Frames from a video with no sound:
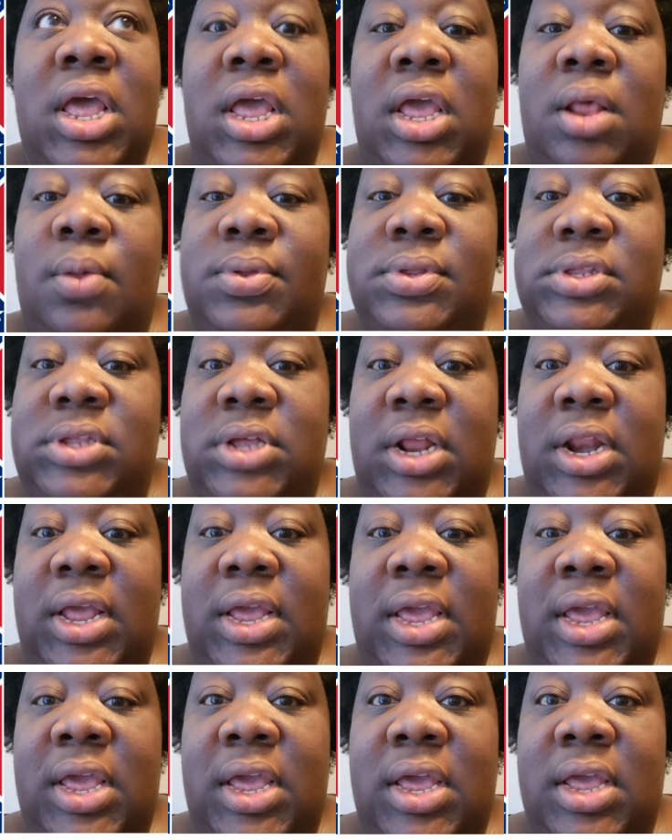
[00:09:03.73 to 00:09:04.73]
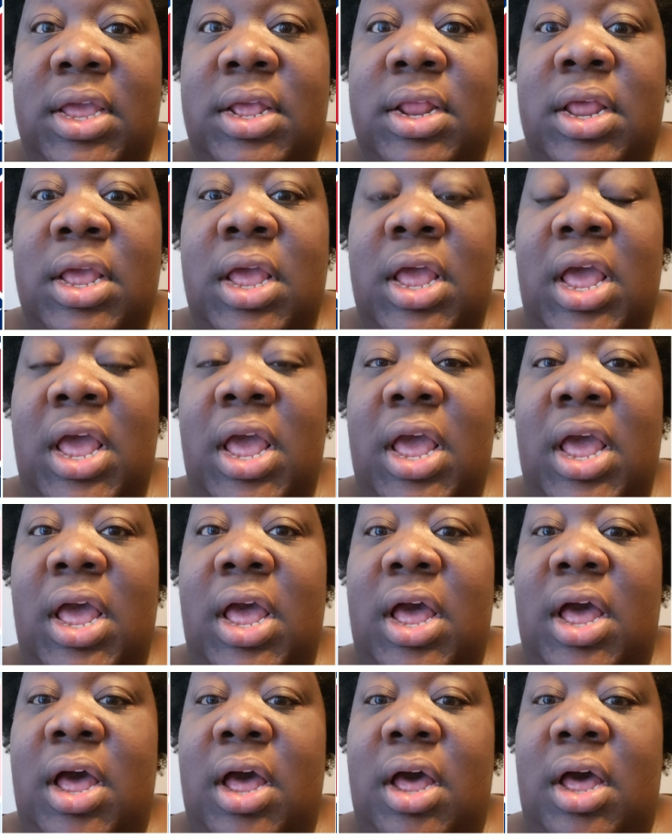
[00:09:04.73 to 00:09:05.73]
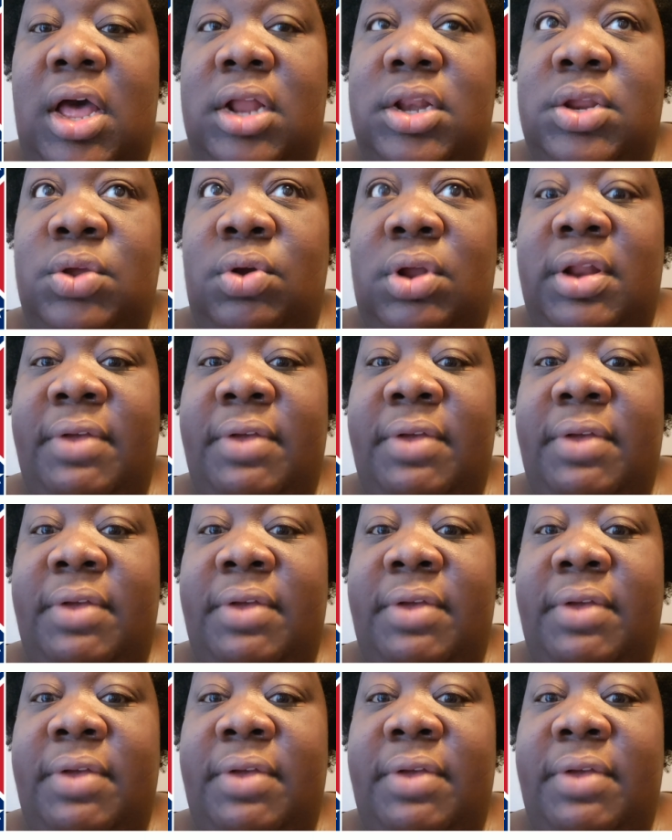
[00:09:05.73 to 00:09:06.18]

It was done again during